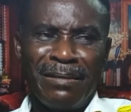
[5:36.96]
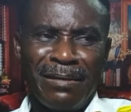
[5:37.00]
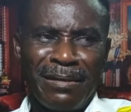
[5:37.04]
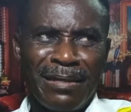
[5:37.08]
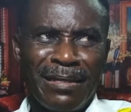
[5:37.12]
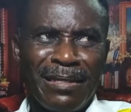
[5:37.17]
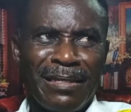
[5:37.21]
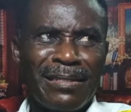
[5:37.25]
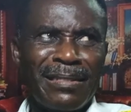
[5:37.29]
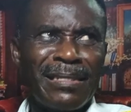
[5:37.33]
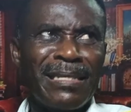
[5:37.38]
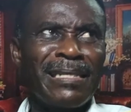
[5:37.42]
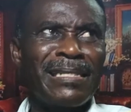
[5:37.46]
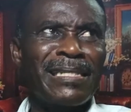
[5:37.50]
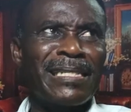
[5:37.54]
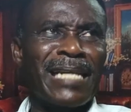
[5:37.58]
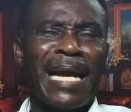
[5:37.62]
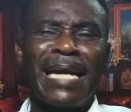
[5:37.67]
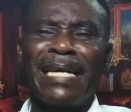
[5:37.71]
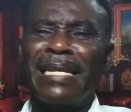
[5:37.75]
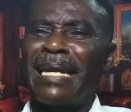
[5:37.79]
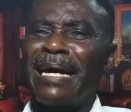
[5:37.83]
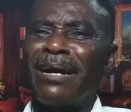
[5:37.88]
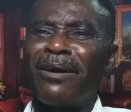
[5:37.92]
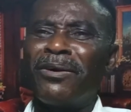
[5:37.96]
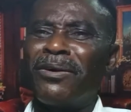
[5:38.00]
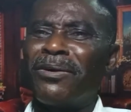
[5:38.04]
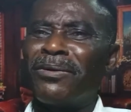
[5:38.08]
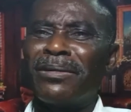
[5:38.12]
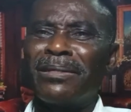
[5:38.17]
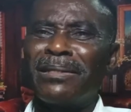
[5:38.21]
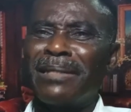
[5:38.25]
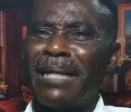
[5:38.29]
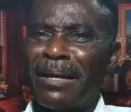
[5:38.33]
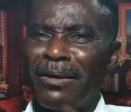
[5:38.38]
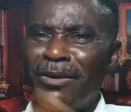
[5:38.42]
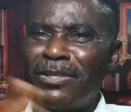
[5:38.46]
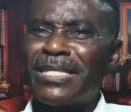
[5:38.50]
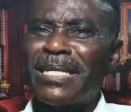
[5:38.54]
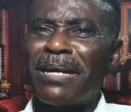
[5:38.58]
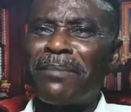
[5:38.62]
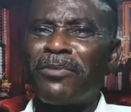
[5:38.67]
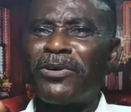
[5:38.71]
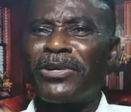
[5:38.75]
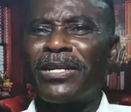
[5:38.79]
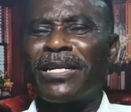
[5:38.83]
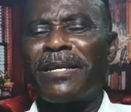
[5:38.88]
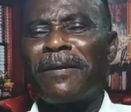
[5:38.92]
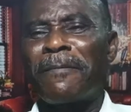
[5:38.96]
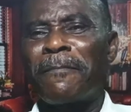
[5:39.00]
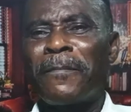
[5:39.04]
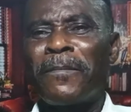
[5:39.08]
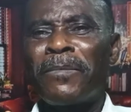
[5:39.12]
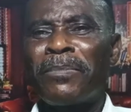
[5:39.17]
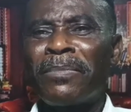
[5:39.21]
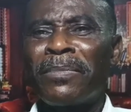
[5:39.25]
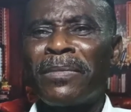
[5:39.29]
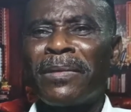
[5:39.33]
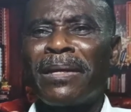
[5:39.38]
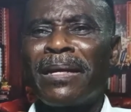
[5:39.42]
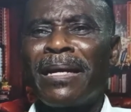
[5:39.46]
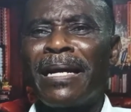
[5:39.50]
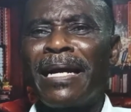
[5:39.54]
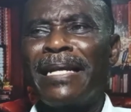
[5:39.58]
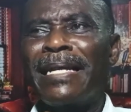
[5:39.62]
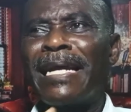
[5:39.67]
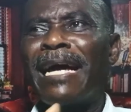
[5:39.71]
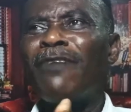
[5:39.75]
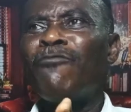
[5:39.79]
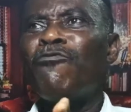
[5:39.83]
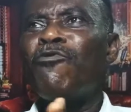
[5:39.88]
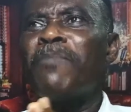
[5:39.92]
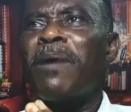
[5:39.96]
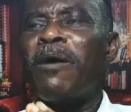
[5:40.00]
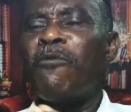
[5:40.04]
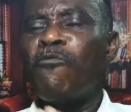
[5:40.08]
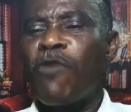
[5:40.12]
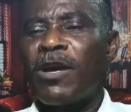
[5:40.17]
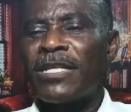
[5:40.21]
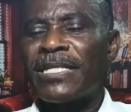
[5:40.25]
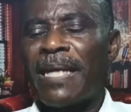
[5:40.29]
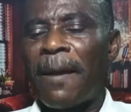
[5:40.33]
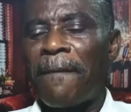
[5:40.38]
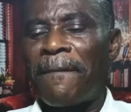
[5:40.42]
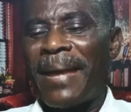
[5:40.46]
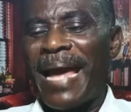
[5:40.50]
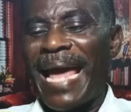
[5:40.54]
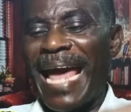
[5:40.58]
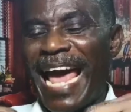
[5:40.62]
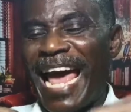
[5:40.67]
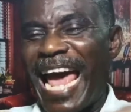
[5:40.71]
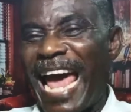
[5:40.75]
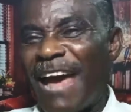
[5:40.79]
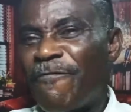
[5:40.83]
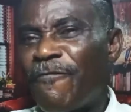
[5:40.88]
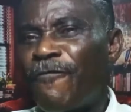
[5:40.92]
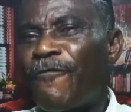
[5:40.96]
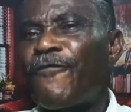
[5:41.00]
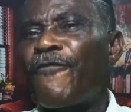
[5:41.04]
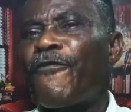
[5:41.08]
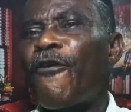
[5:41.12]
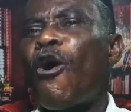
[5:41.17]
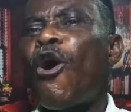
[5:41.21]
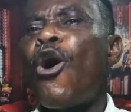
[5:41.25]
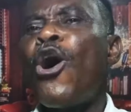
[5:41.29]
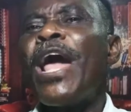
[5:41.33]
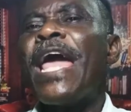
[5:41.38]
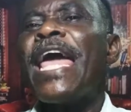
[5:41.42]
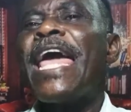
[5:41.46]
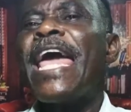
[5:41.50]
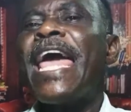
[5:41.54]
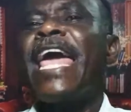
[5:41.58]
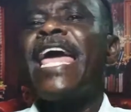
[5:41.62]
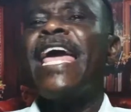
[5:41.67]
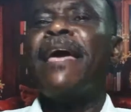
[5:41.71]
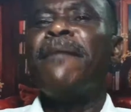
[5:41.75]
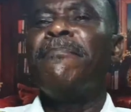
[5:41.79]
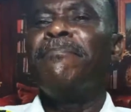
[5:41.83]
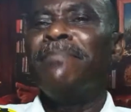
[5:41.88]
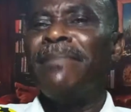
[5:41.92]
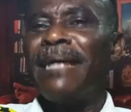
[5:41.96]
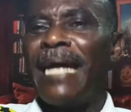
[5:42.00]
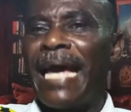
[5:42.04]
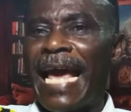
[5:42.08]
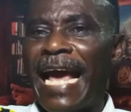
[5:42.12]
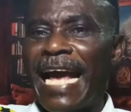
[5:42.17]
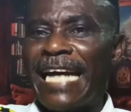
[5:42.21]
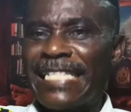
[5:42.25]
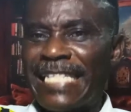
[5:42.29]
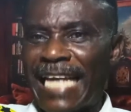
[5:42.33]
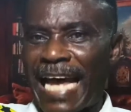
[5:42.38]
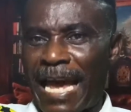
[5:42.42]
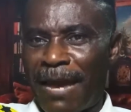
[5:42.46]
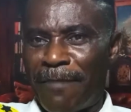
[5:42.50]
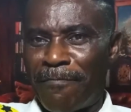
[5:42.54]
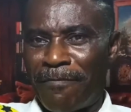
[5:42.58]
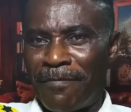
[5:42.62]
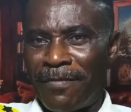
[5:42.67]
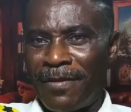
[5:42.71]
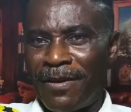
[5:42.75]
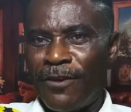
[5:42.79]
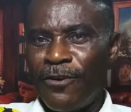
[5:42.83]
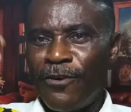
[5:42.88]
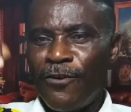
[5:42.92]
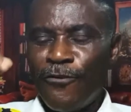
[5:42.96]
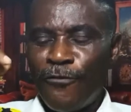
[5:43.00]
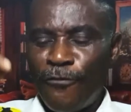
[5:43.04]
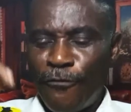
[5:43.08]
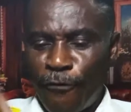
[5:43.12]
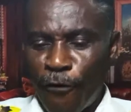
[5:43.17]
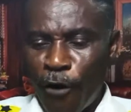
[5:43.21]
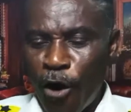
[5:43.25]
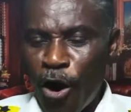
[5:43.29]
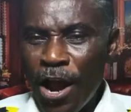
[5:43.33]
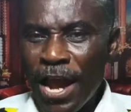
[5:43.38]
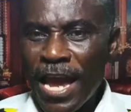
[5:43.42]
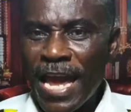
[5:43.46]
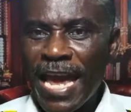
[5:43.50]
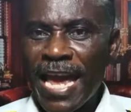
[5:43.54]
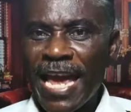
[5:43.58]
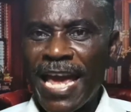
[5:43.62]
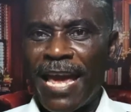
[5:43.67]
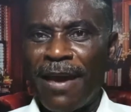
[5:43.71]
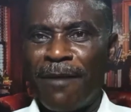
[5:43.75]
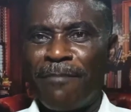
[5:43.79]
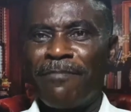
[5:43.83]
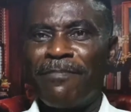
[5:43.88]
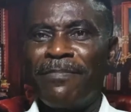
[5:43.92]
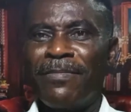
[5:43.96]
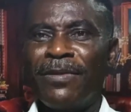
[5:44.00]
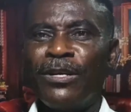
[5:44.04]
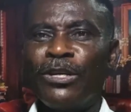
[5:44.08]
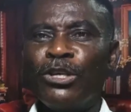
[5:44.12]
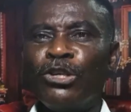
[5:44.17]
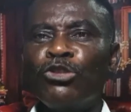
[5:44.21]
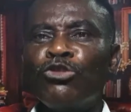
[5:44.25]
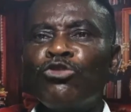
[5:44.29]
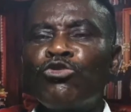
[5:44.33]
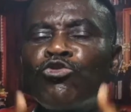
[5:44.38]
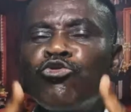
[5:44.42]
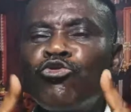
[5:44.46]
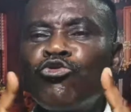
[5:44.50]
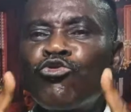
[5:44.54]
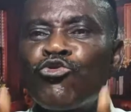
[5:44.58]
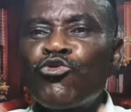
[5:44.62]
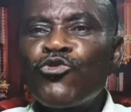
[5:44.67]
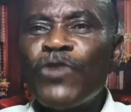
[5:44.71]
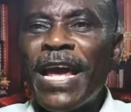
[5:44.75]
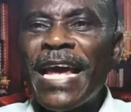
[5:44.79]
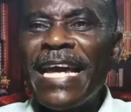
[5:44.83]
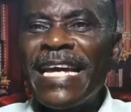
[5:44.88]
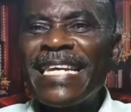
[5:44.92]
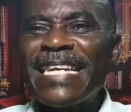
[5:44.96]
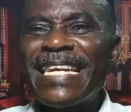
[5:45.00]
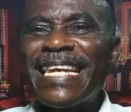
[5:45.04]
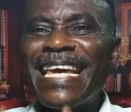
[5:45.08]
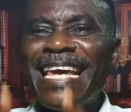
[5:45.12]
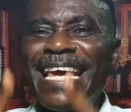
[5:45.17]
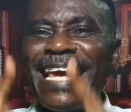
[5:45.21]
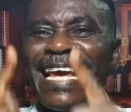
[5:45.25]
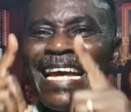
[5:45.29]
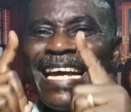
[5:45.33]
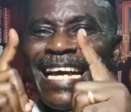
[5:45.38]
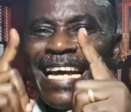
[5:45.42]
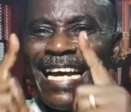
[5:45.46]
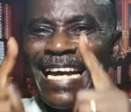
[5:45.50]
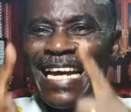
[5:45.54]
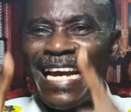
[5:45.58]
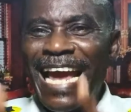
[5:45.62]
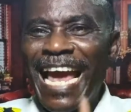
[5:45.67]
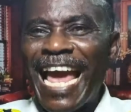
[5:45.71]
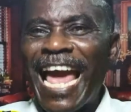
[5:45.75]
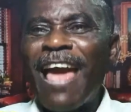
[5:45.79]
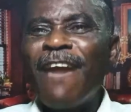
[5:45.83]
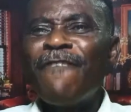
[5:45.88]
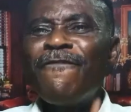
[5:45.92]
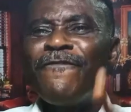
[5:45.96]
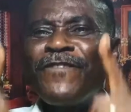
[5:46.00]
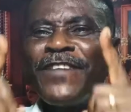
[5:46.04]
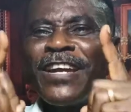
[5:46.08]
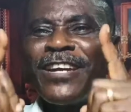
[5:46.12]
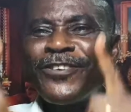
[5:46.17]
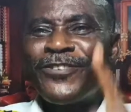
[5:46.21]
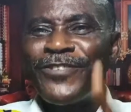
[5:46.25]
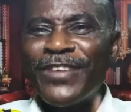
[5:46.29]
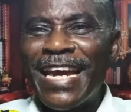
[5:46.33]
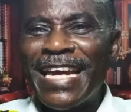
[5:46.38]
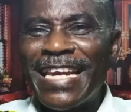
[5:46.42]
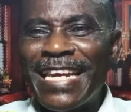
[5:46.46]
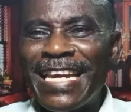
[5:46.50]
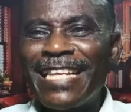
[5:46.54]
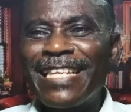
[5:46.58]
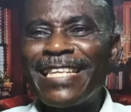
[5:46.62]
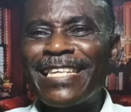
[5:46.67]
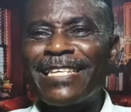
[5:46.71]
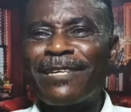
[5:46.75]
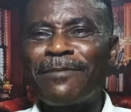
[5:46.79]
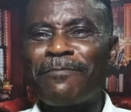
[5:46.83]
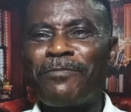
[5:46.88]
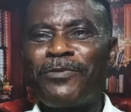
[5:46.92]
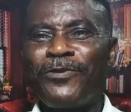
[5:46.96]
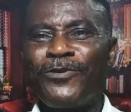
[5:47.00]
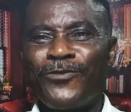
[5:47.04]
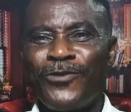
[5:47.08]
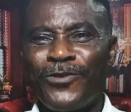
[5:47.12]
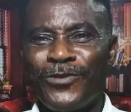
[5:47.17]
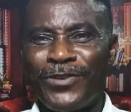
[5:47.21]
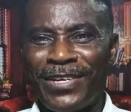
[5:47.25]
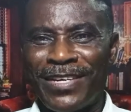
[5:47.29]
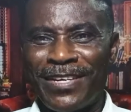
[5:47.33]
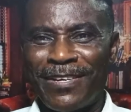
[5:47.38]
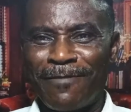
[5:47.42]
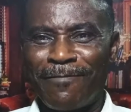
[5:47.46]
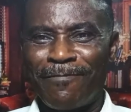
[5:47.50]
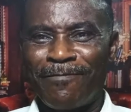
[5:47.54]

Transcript: is it China, or I know somebody, and that woman wakes up 4 a.m. her time, 4 a.m. to trade every trading period,